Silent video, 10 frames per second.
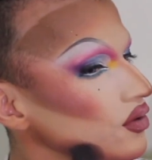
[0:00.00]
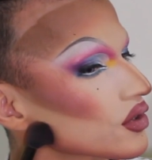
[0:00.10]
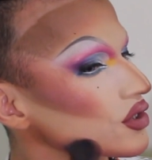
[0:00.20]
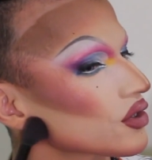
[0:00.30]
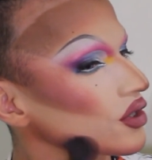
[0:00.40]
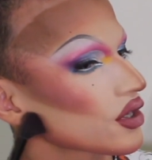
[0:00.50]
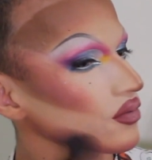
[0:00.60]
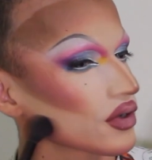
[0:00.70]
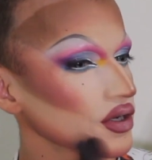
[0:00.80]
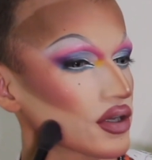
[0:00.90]
Originally, I
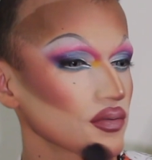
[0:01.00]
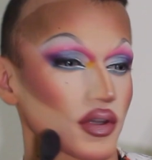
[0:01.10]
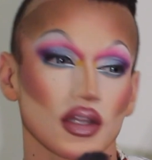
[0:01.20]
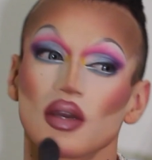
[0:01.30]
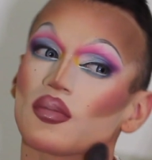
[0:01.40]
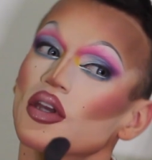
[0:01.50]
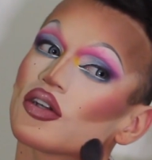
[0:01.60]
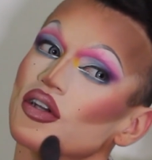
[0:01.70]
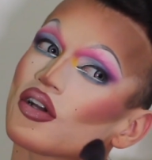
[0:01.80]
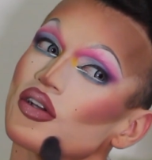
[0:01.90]
went in with like a
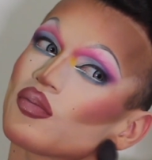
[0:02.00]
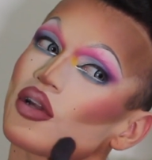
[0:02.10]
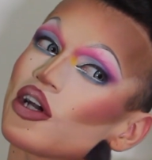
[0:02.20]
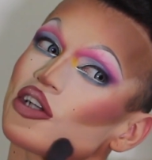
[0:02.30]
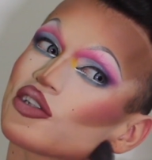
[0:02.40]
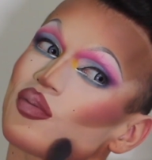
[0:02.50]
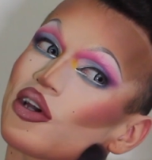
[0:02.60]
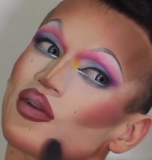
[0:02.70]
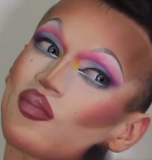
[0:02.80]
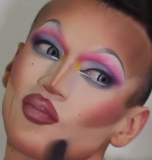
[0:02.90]
peach colored blush,
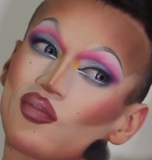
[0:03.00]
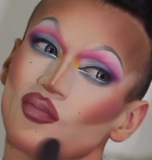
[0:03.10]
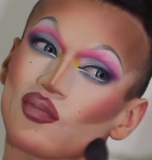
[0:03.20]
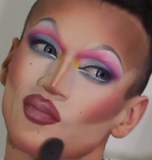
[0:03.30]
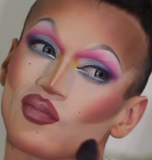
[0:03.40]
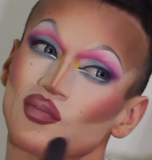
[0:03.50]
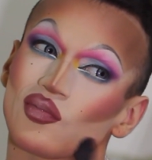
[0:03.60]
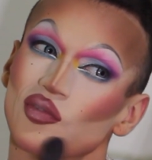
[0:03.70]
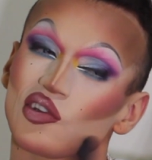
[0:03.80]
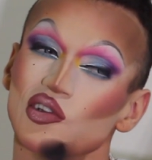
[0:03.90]
but
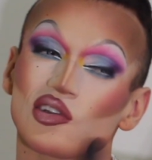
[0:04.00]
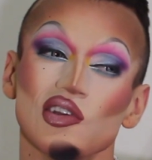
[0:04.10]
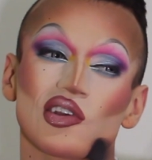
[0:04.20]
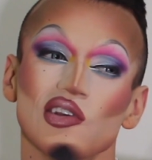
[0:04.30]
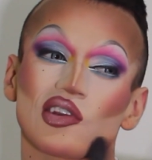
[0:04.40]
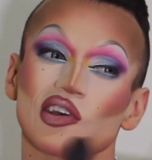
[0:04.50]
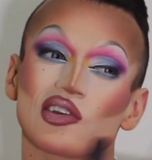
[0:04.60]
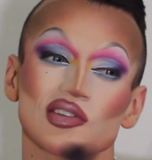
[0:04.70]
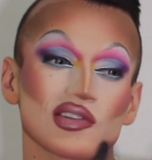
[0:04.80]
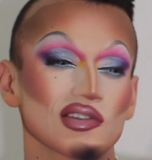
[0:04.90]
seeing
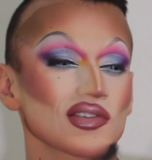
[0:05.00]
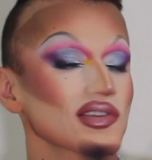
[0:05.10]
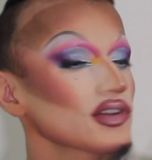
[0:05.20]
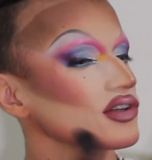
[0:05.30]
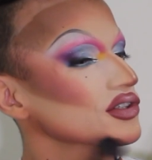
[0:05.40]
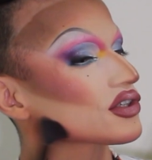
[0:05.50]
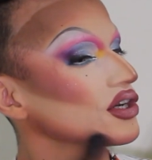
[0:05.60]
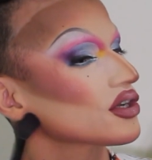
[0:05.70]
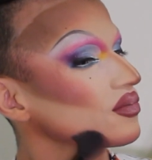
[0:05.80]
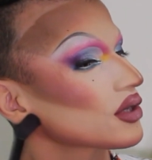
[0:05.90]
that there's a
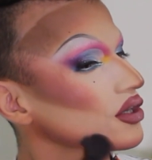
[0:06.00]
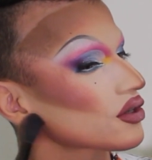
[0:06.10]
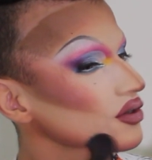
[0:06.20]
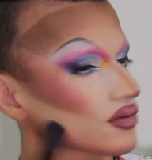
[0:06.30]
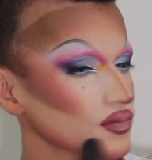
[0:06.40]
ton of pink